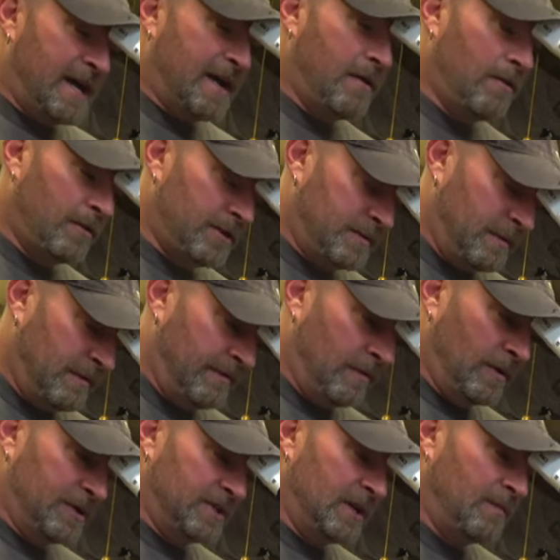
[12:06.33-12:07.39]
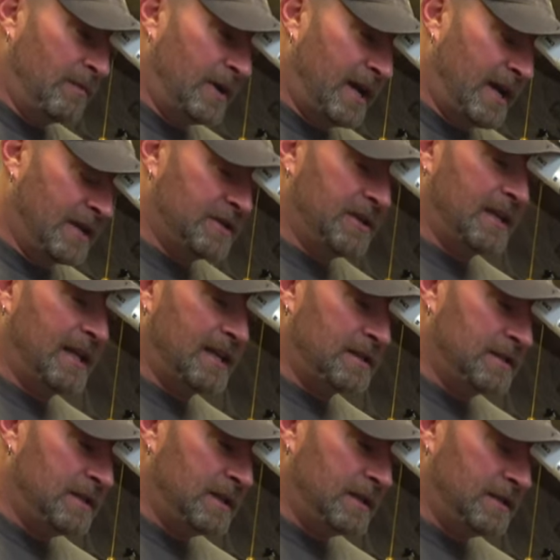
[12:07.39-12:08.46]
hours before someone actually
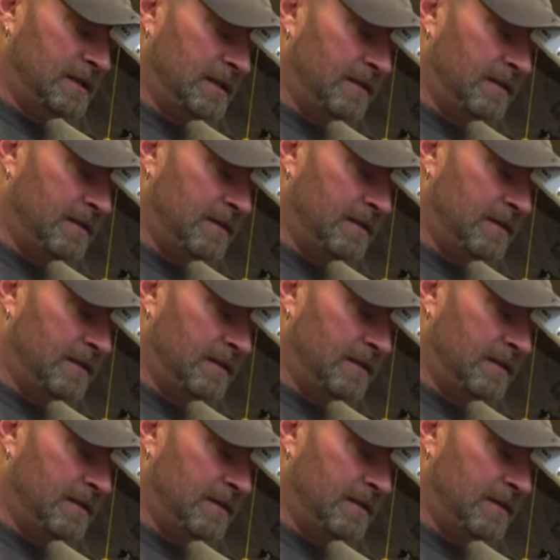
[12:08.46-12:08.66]
gets to you to